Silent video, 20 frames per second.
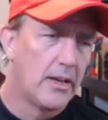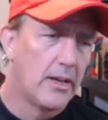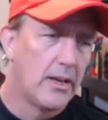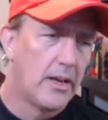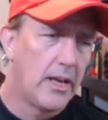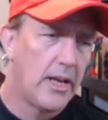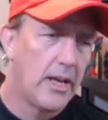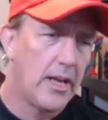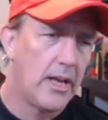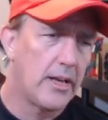
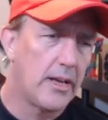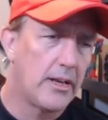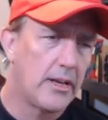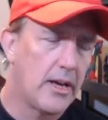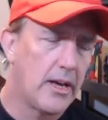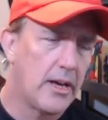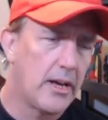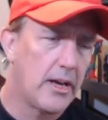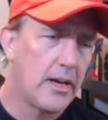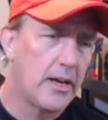And
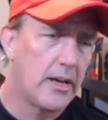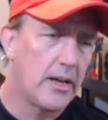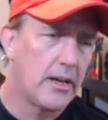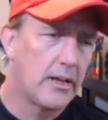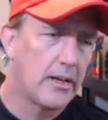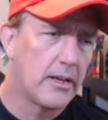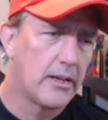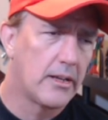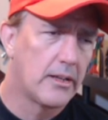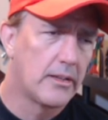
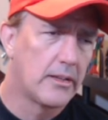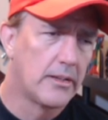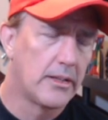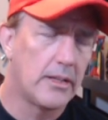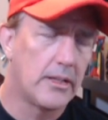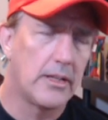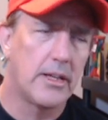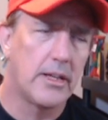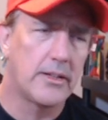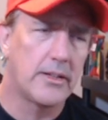
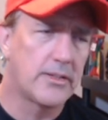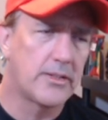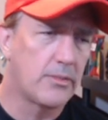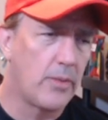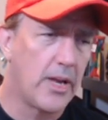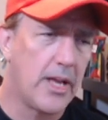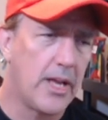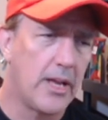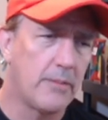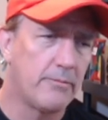literally I
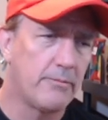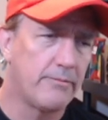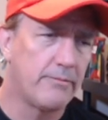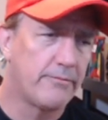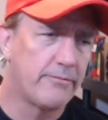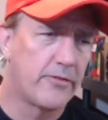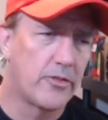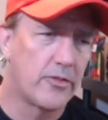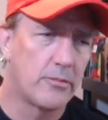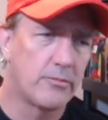swam
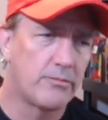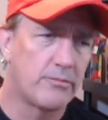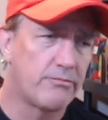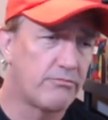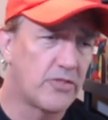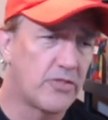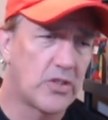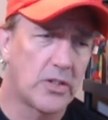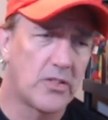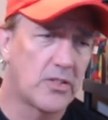from
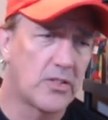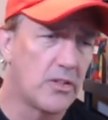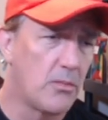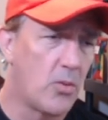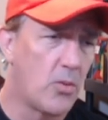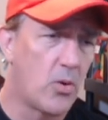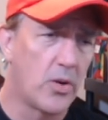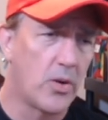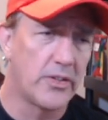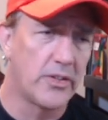6 in the
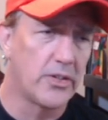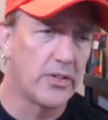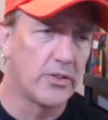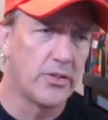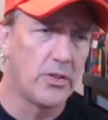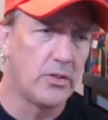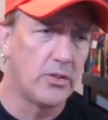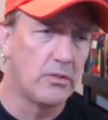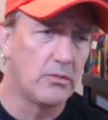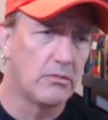morning till
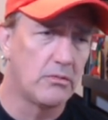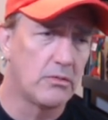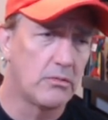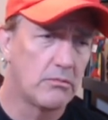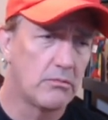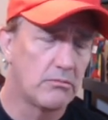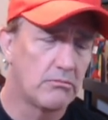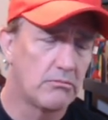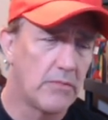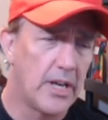noon,
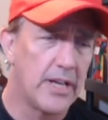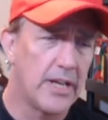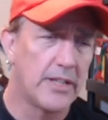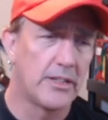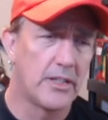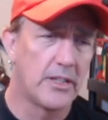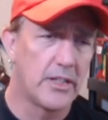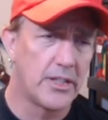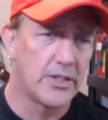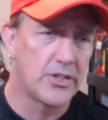had
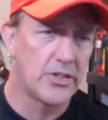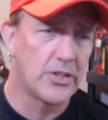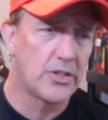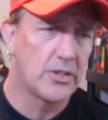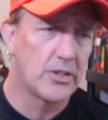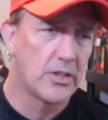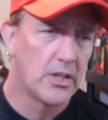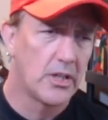lunch.